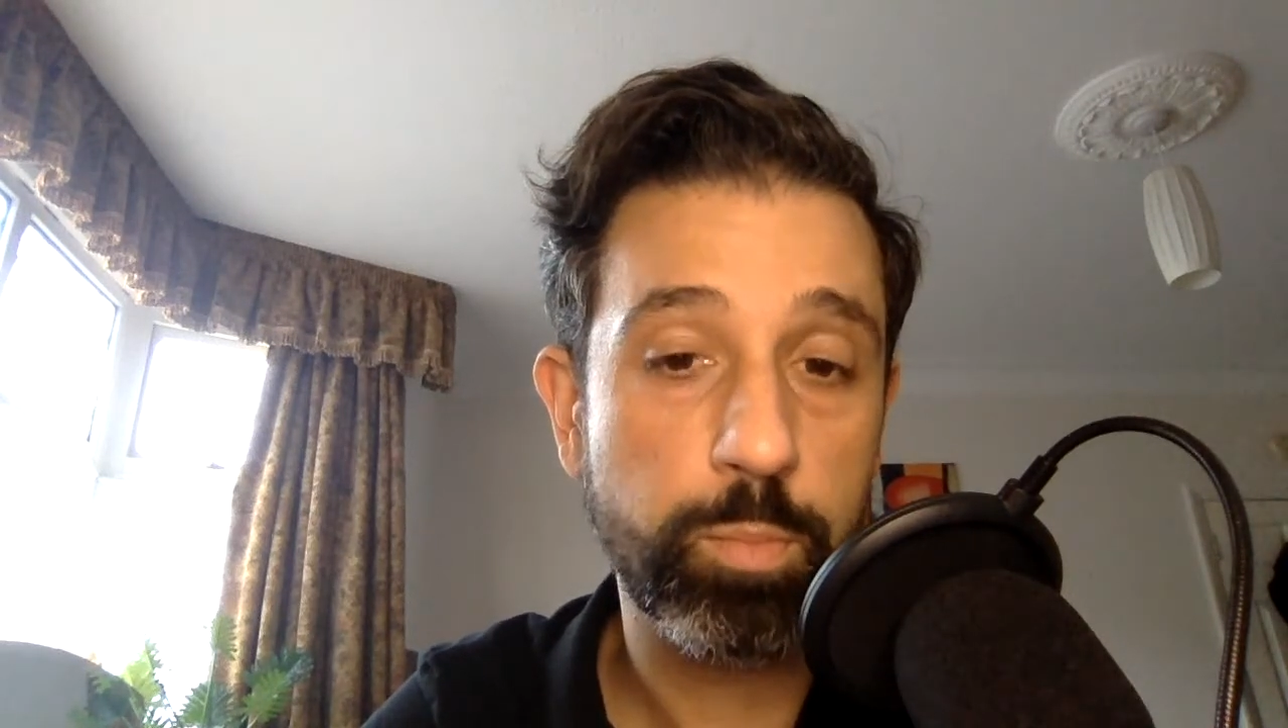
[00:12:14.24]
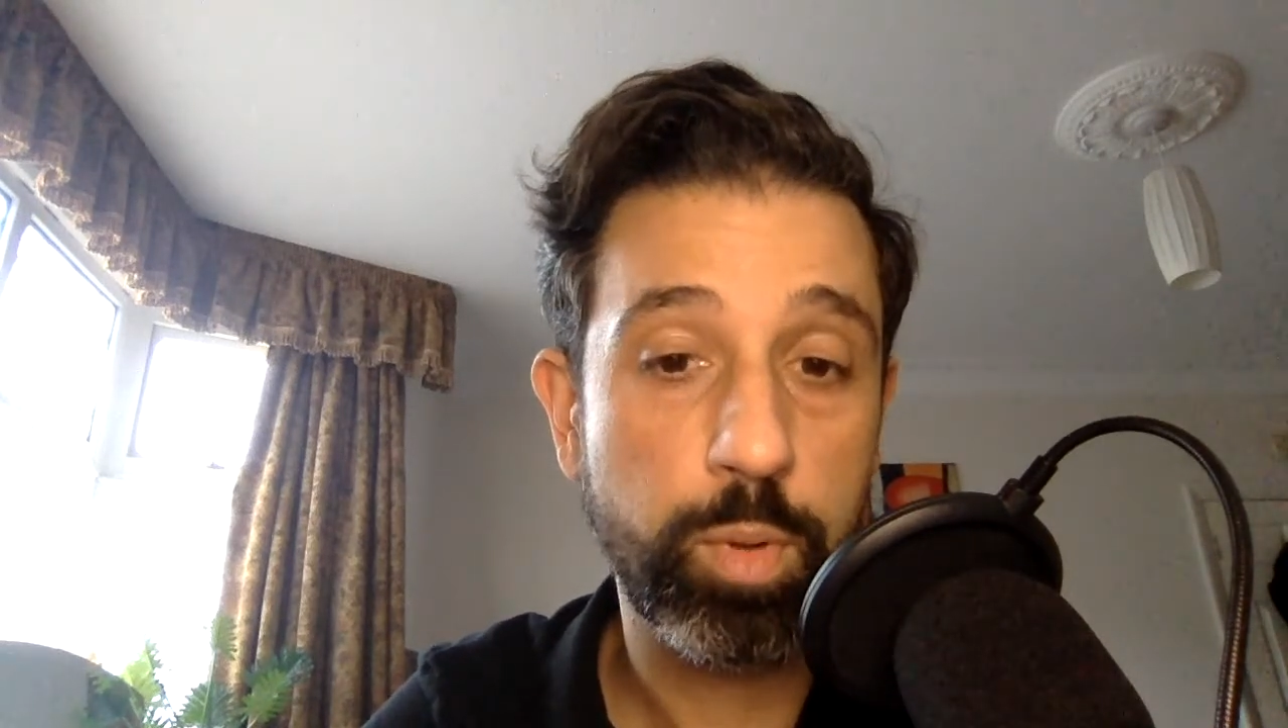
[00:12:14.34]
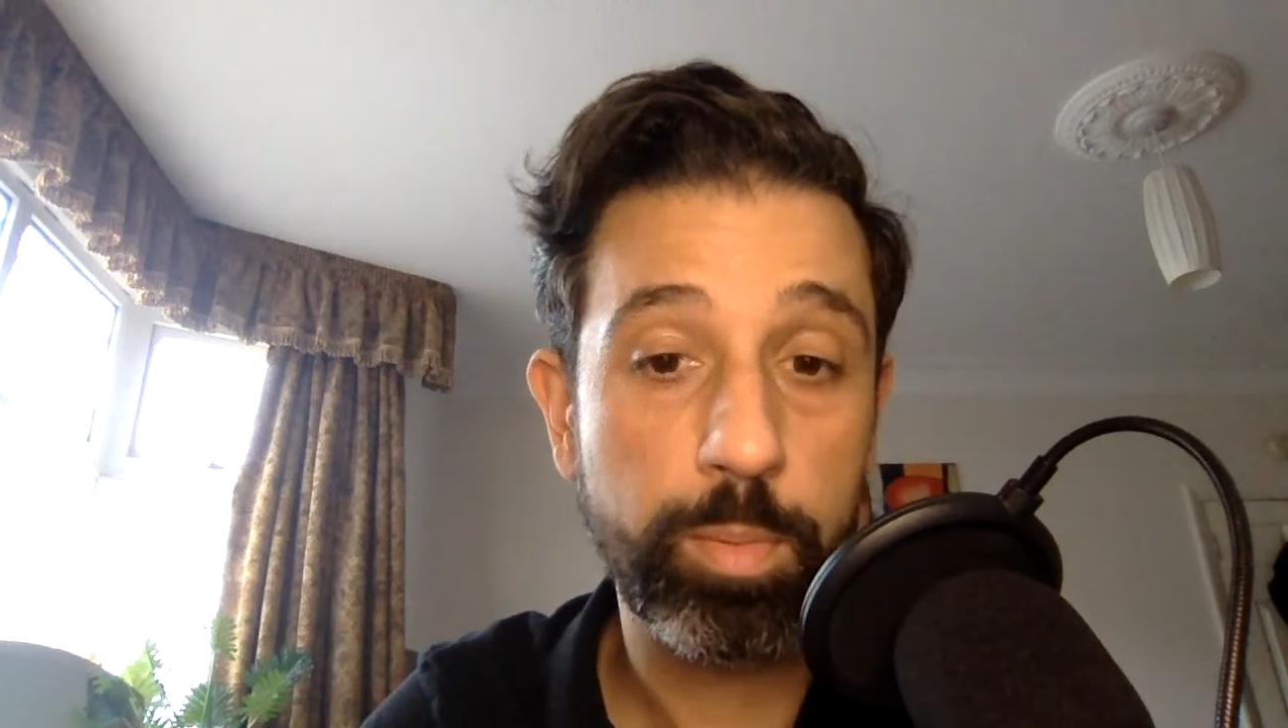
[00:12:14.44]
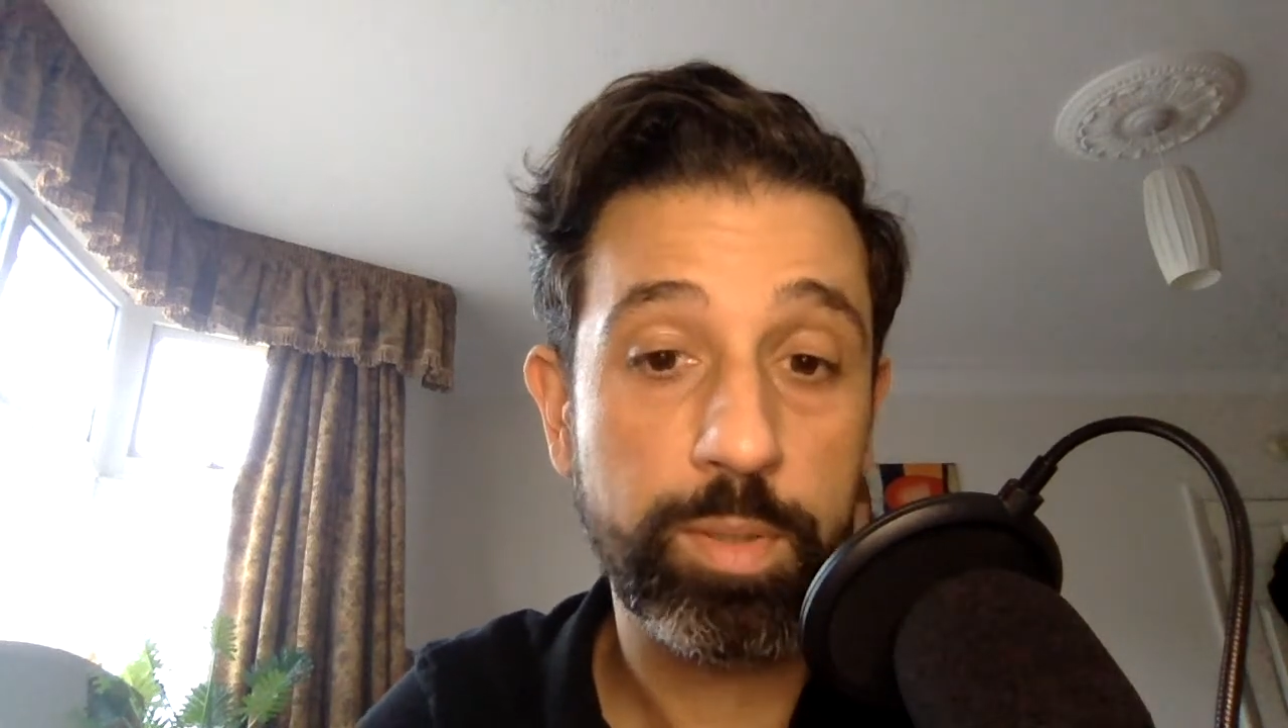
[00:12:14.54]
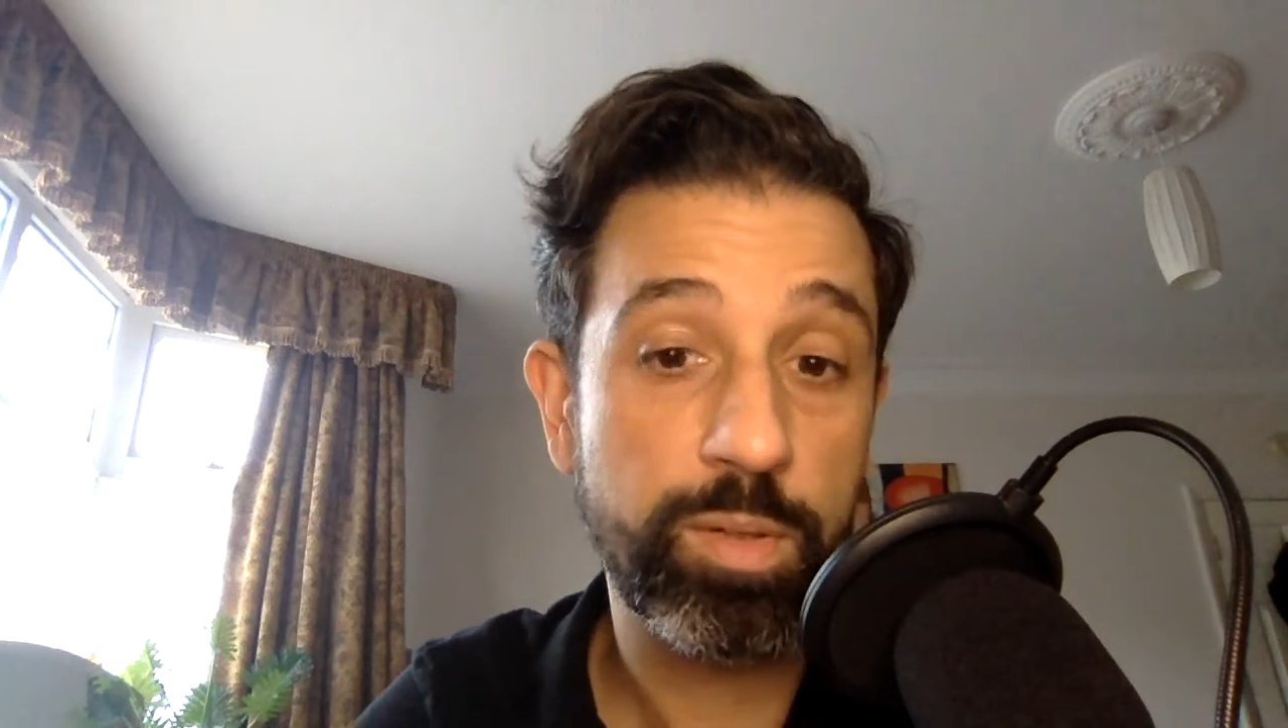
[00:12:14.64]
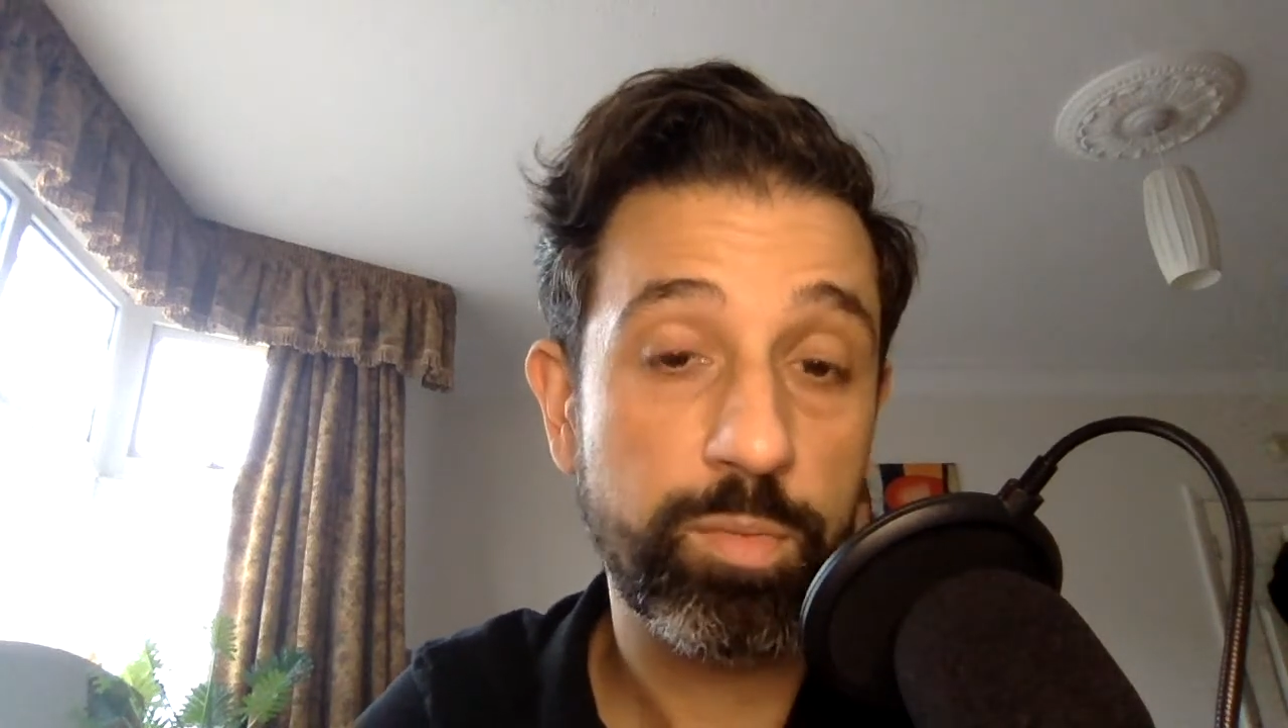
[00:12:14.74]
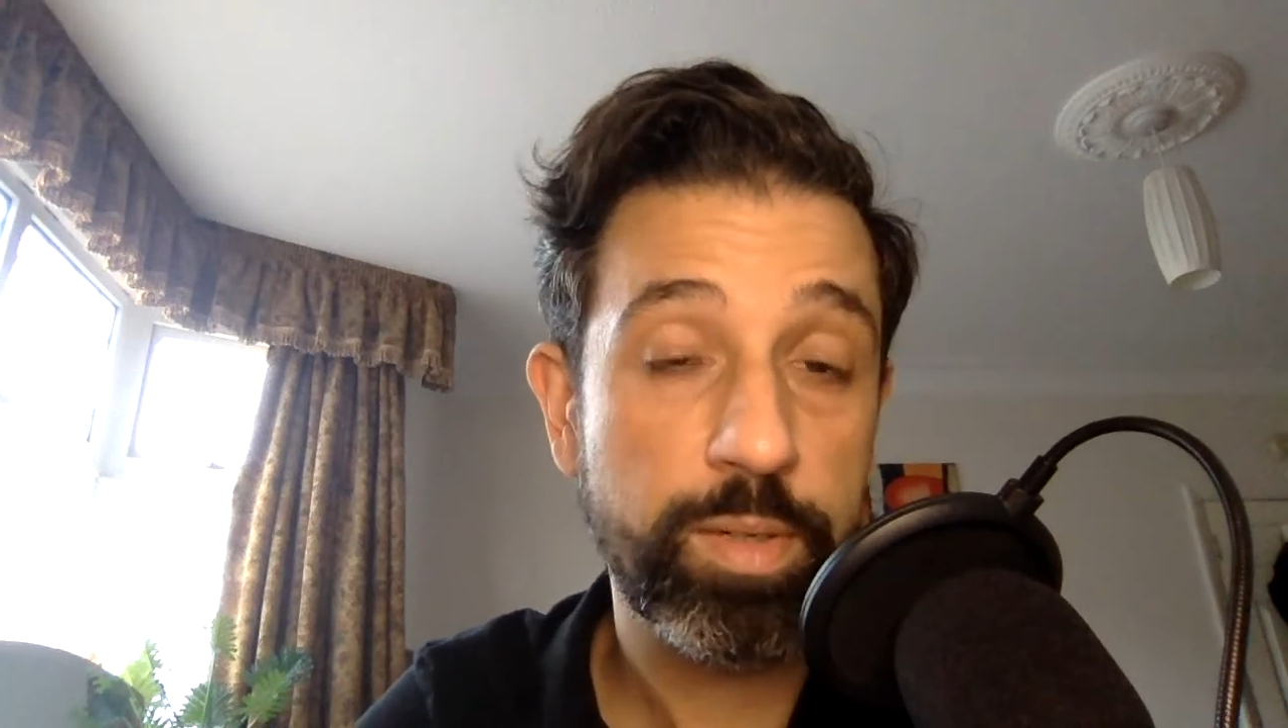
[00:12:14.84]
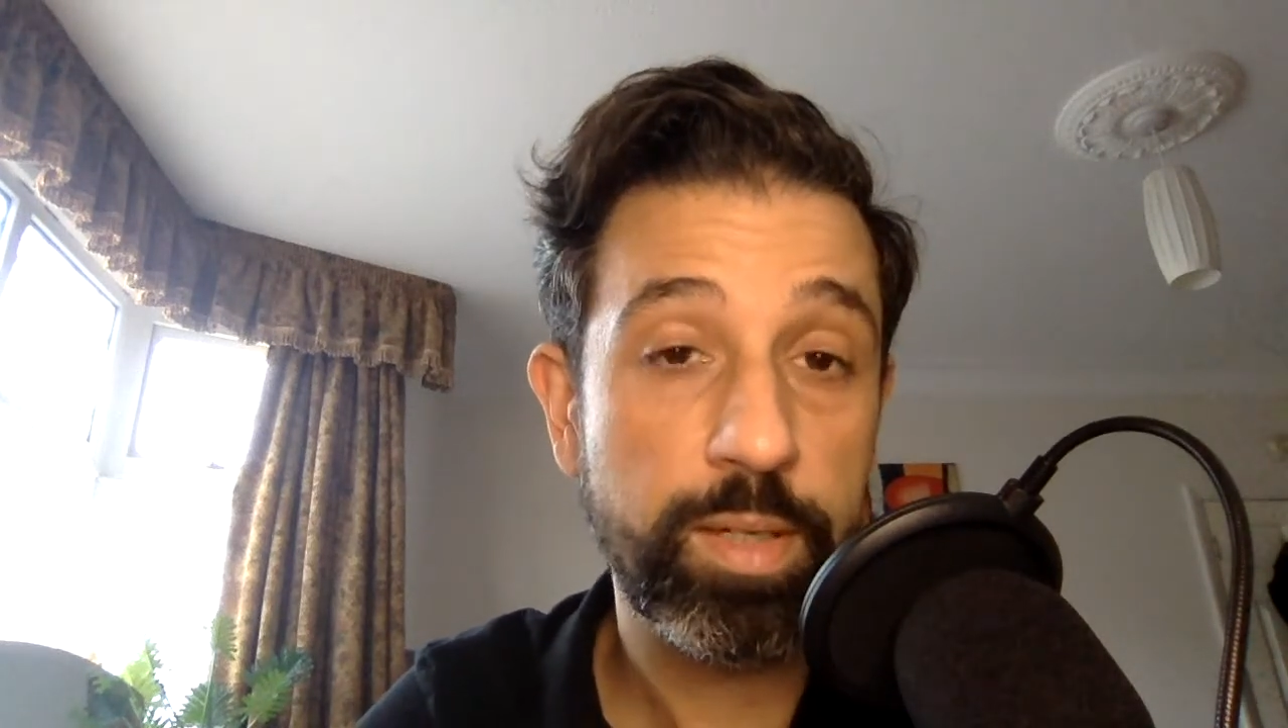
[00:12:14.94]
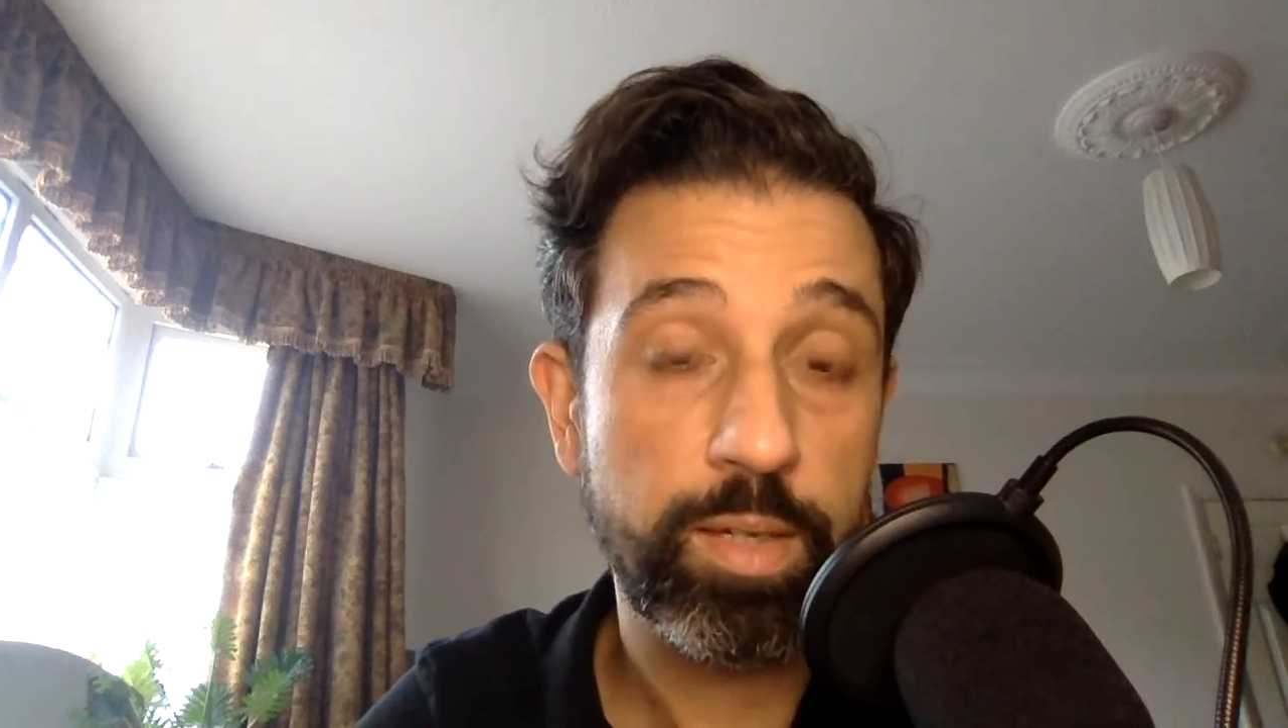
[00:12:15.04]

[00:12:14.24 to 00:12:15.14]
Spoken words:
probably not running